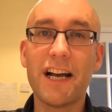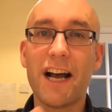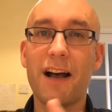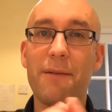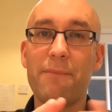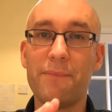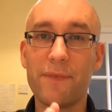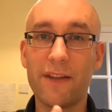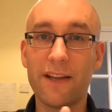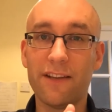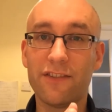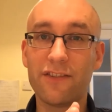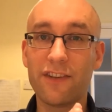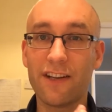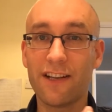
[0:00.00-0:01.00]

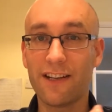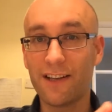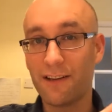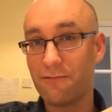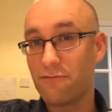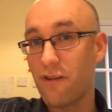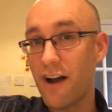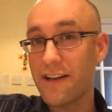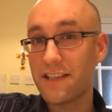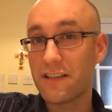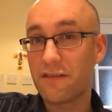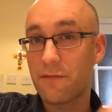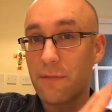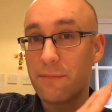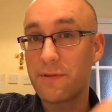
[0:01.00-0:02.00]
rises
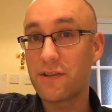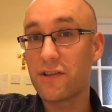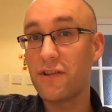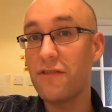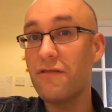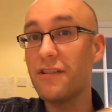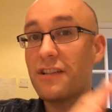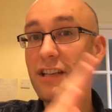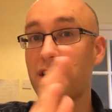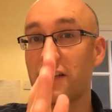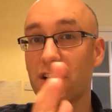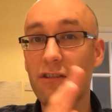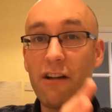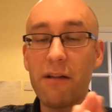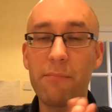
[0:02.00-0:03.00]
from obscurity
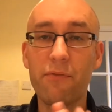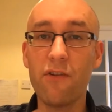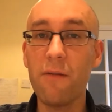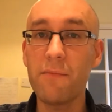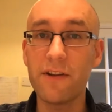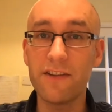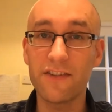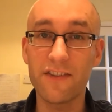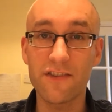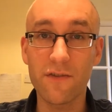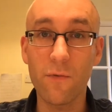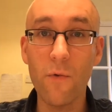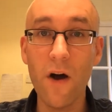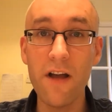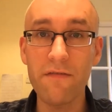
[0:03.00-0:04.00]
to great prominence as
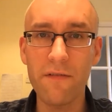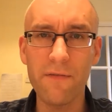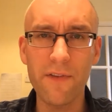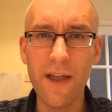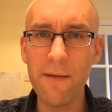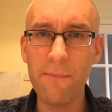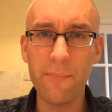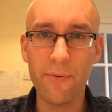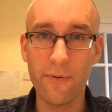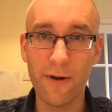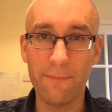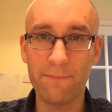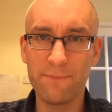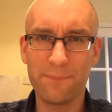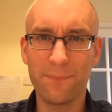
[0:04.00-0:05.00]
the wife of the
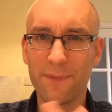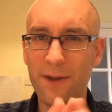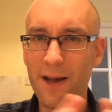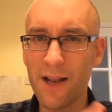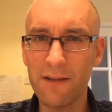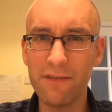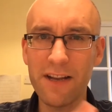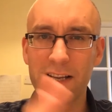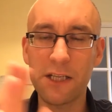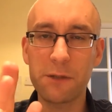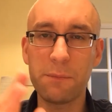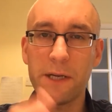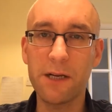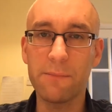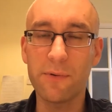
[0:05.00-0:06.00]
emperor. Kind of
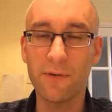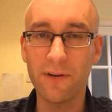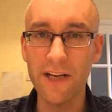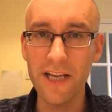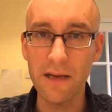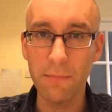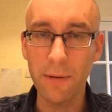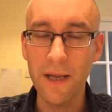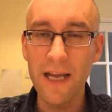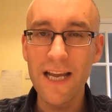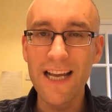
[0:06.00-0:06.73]
inexplicable leap.